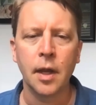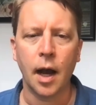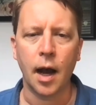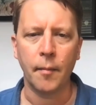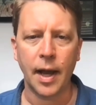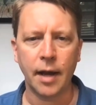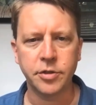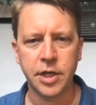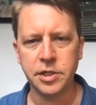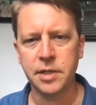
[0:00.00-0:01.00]
how
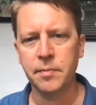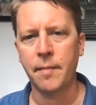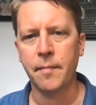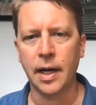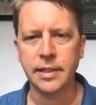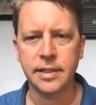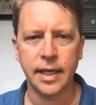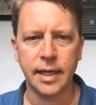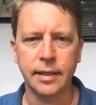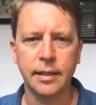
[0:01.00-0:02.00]
changing my
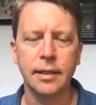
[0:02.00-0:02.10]
mindset